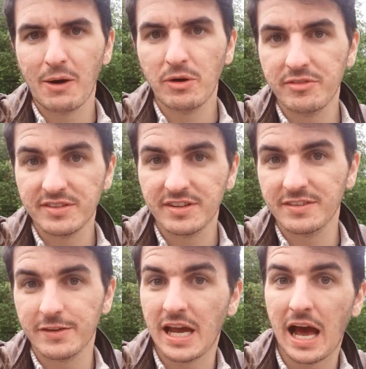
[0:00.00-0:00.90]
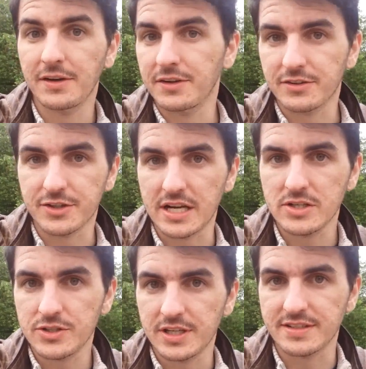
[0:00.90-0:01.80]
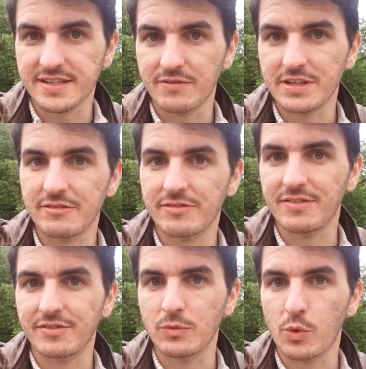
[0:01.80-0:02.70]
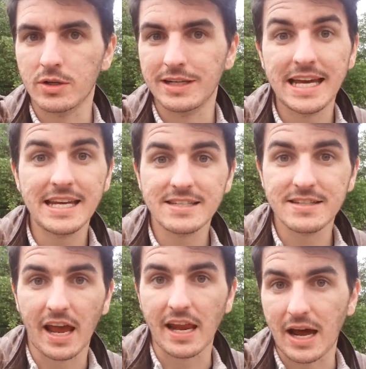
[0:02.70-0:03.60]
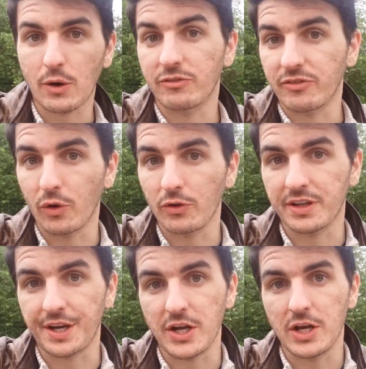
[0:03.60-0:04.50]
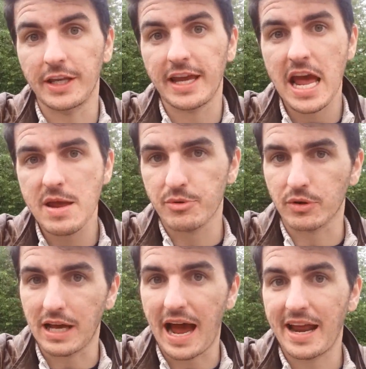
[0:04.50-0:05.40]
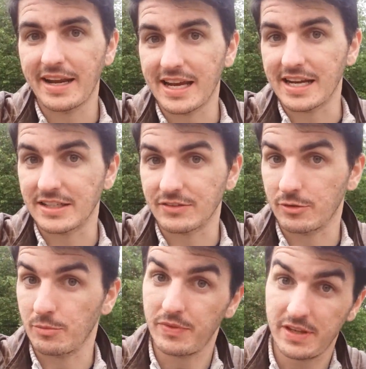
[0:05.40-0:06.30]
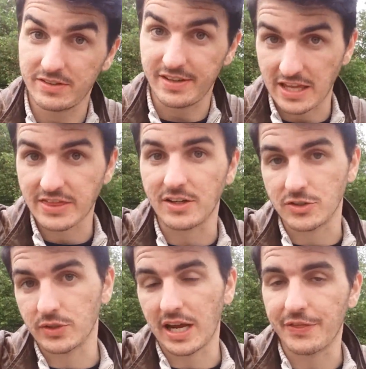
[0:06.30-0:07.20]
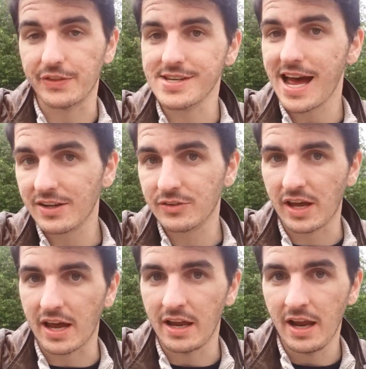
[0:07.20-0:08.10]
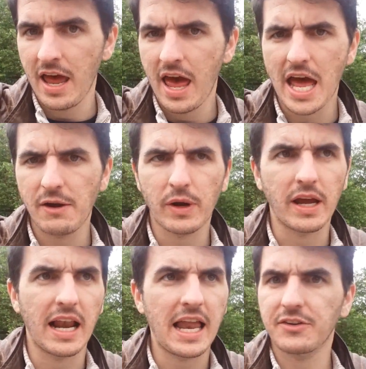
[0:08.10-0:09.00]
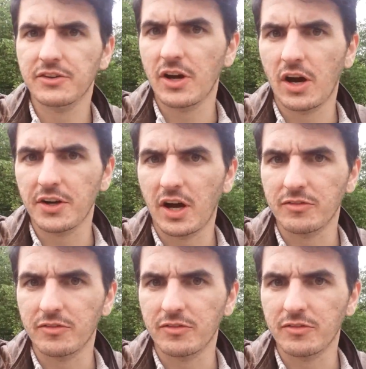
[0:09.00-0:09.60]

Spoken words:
However, since the calendars changed in 1751, Ladies' Day now falls in early April, and it is from this date that you get the tax year. Anyway, let's start